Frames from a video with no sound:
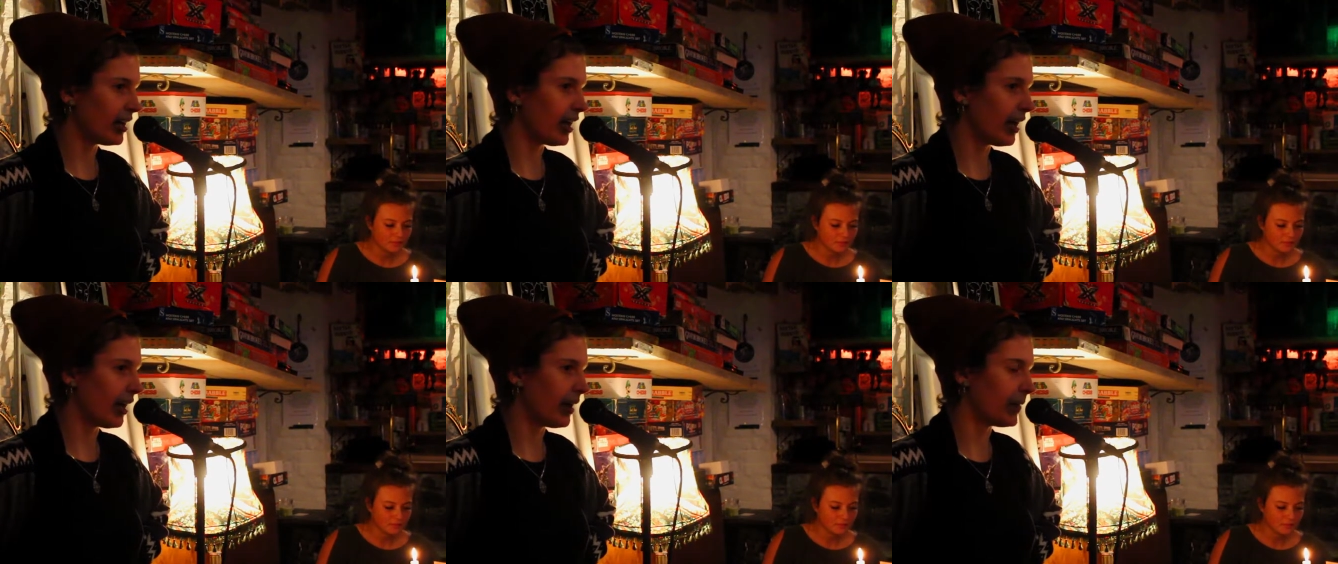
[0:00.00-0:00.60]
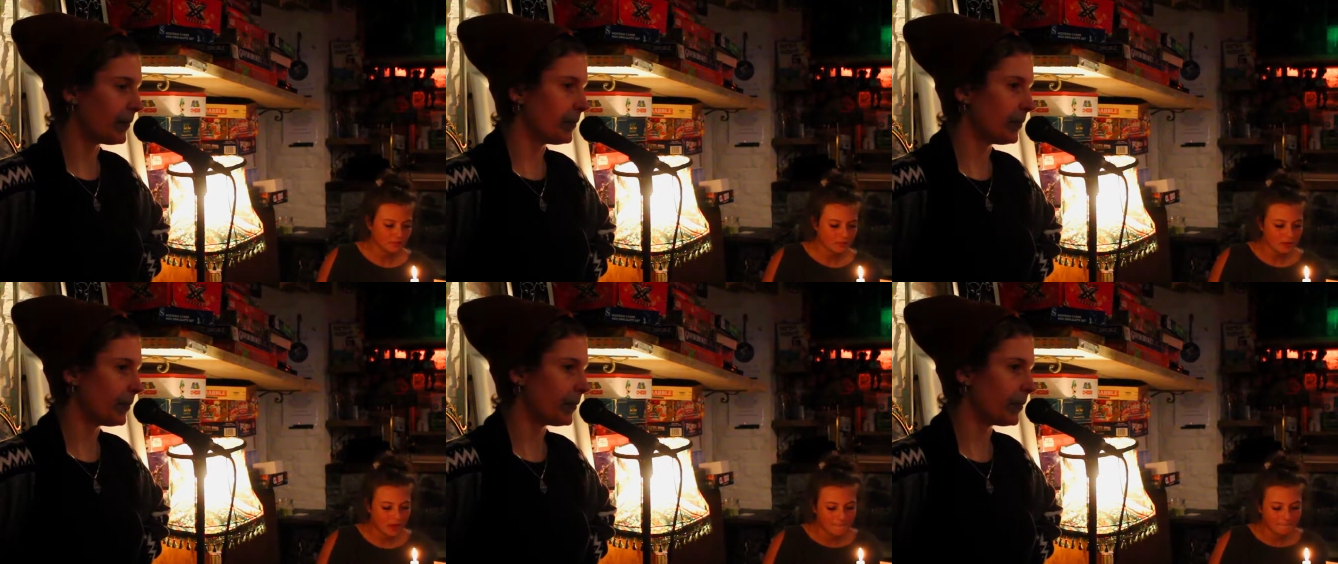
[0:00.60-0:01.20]

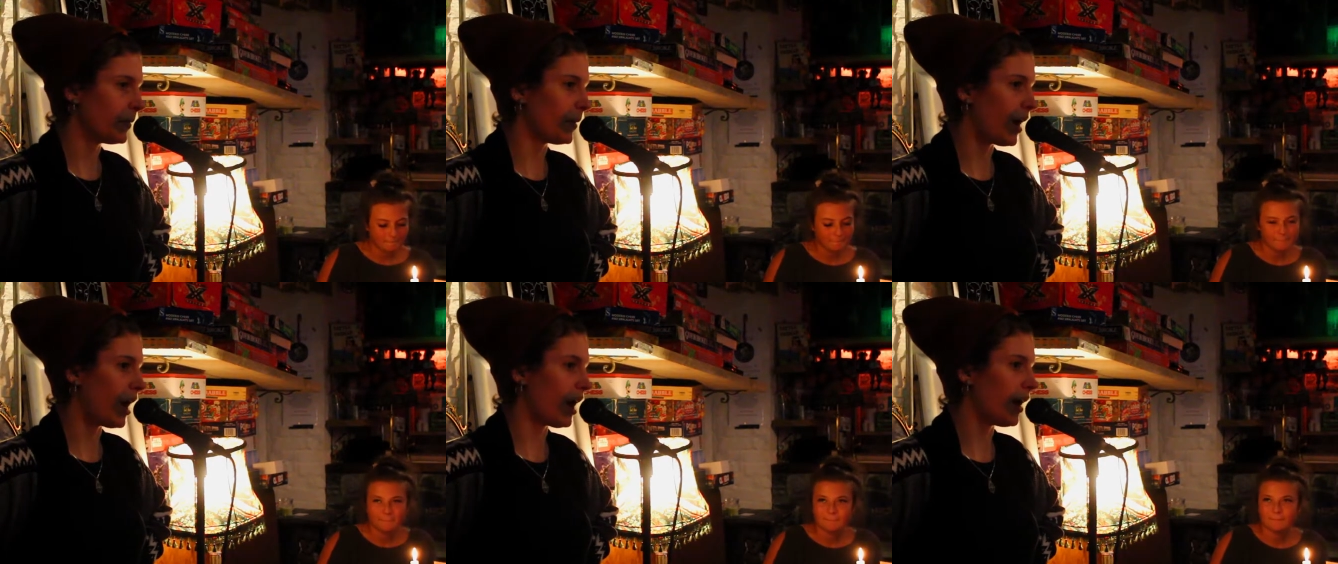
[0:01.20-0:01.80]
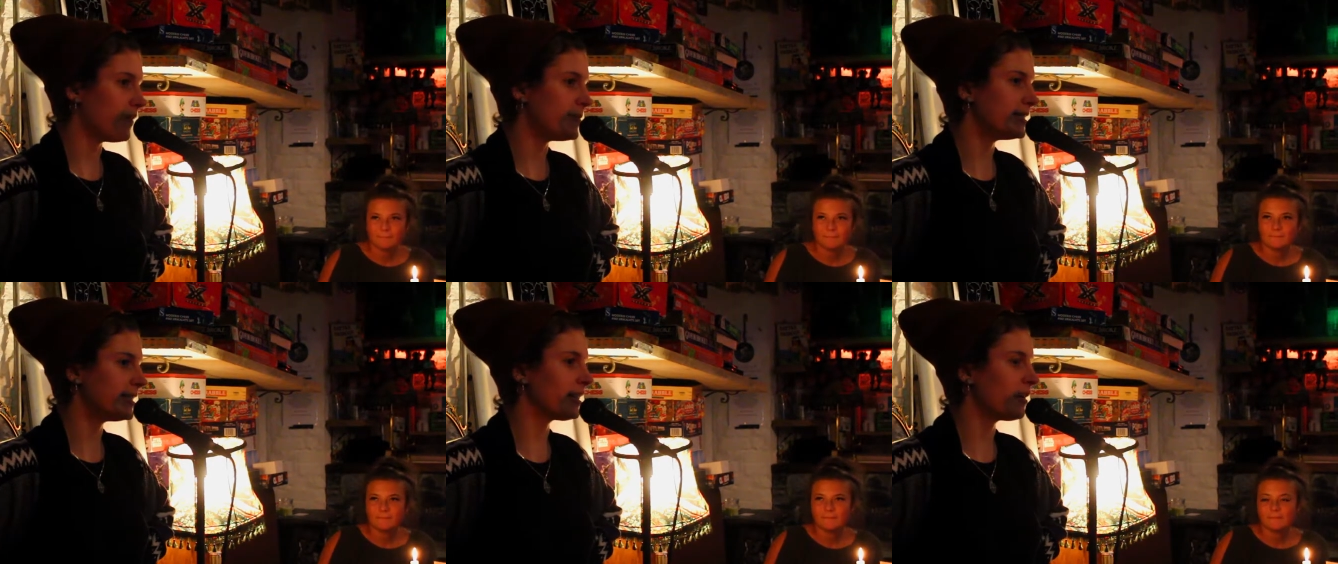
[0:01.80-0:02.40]
Speaker 1: Um, I've been
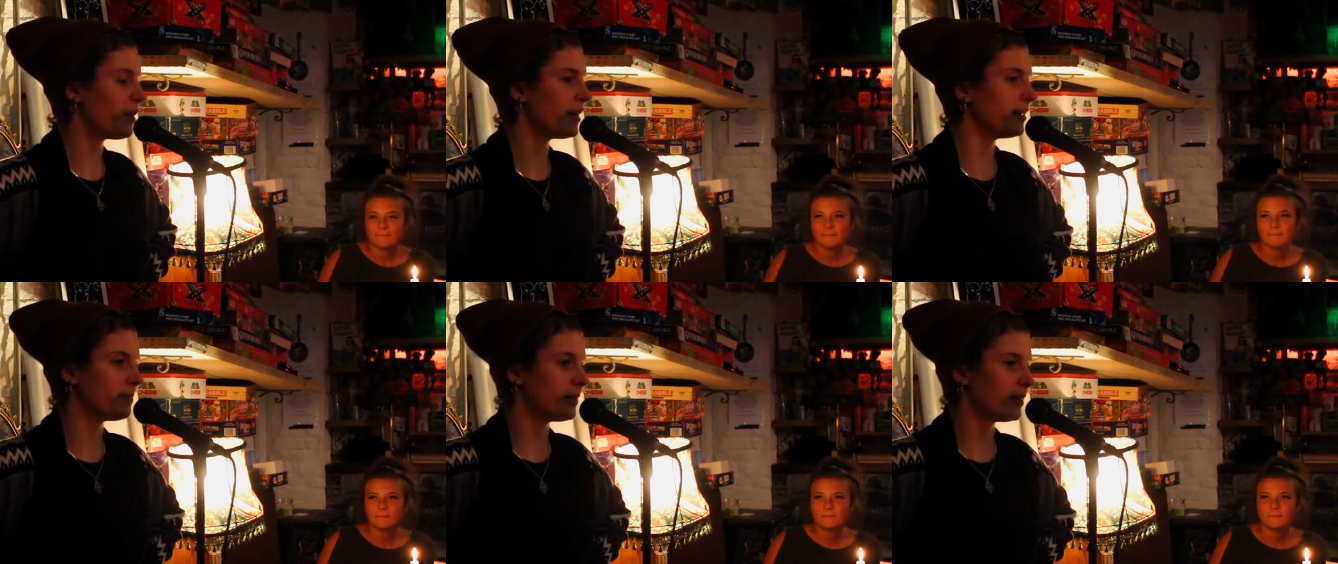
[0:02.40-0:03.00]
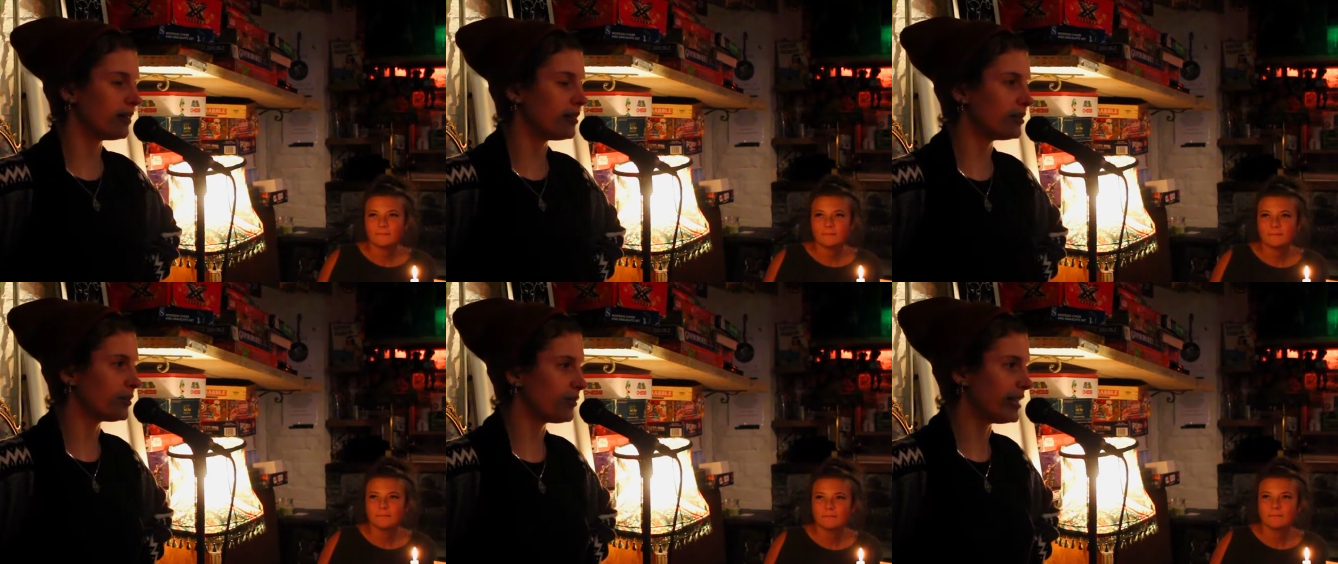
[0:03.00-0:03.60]
seeing a lot in the
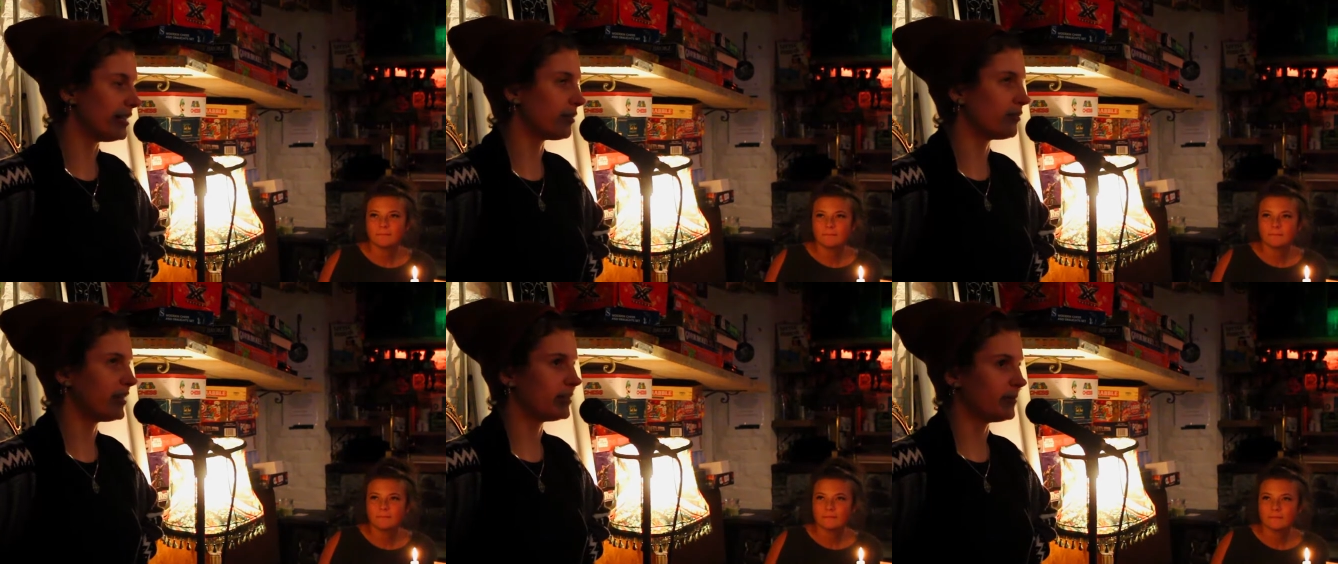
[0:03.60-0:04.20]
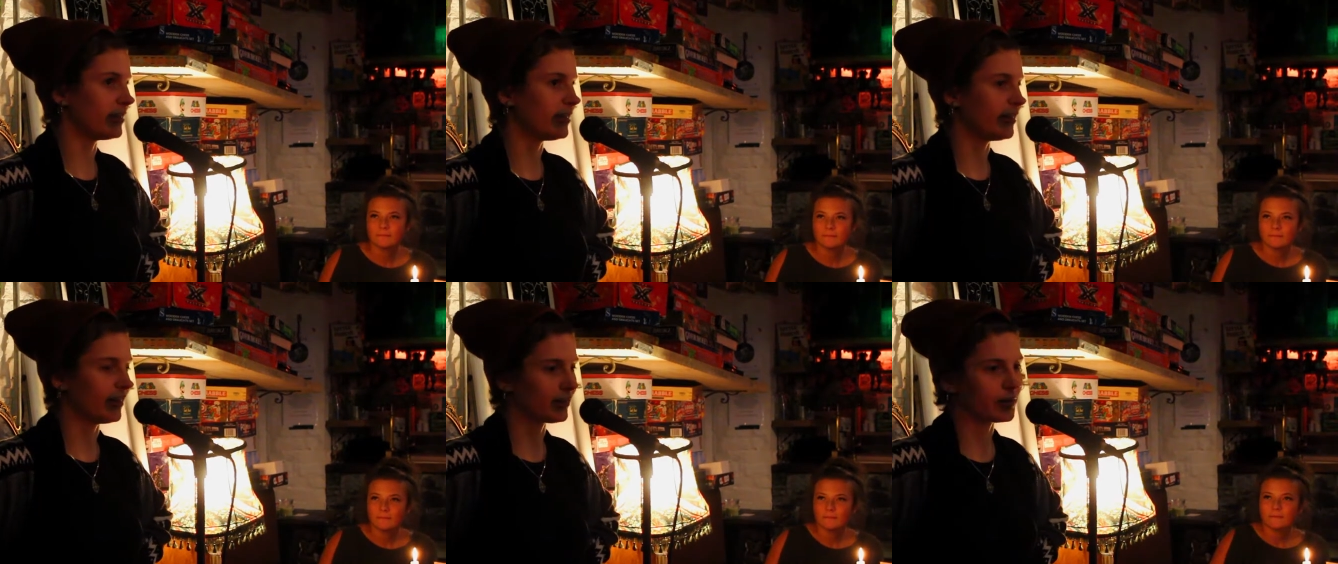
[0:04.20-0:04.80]
newsfeed on Facebook, you know,
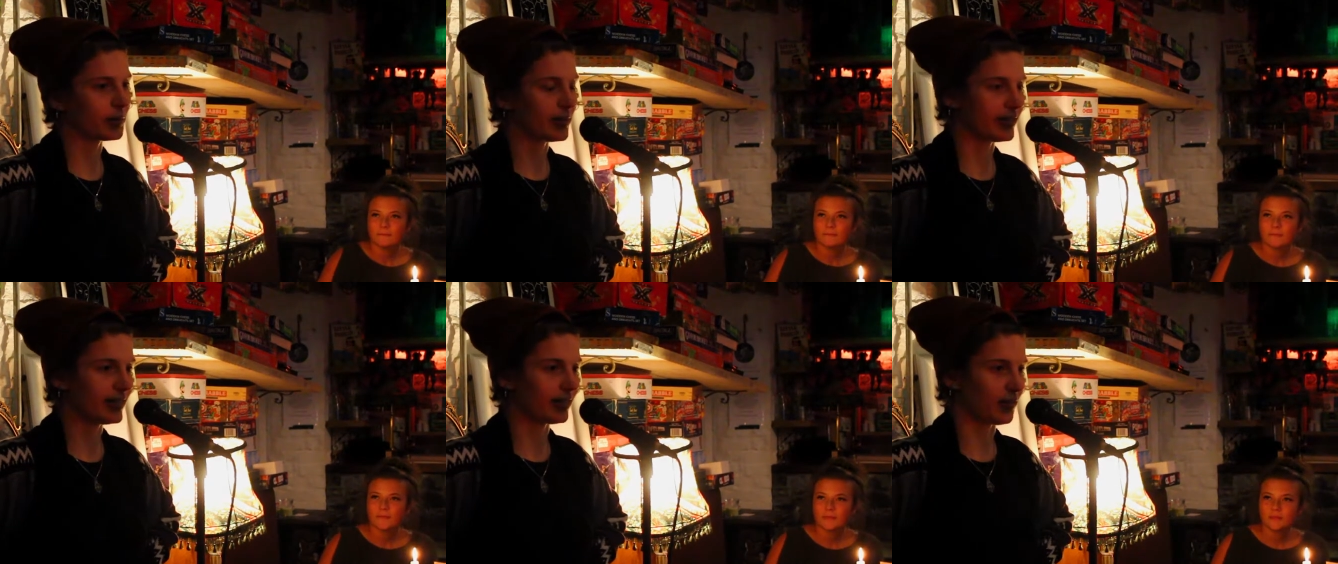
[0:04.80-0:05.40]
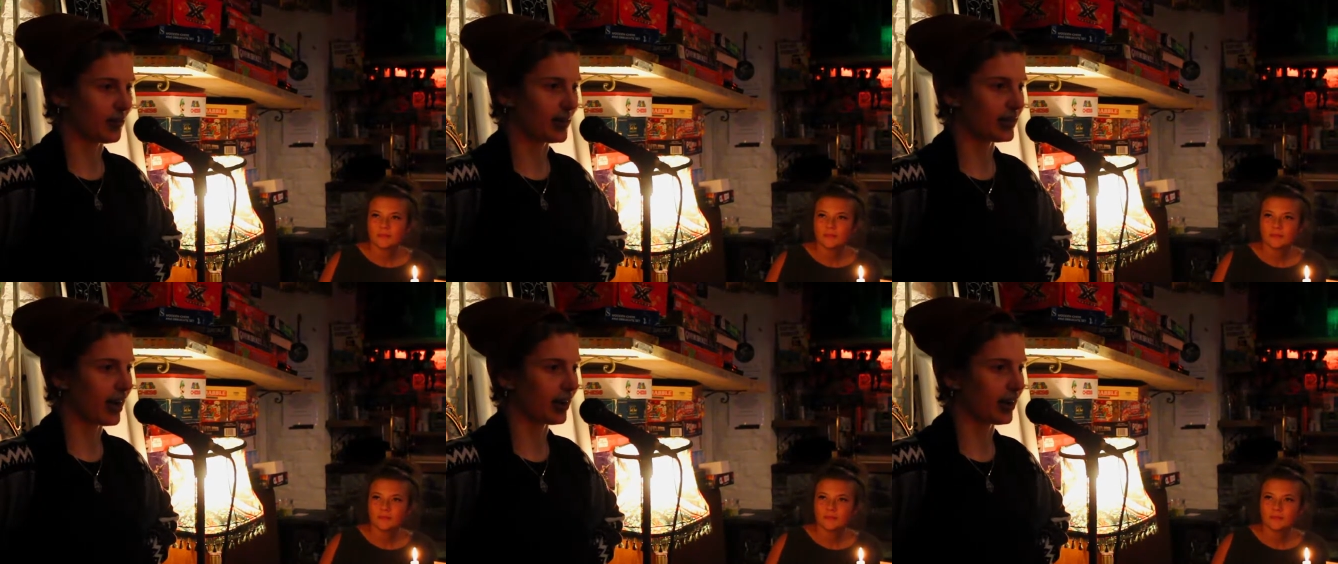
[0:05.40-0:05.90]
that's always where you see stuff that makes you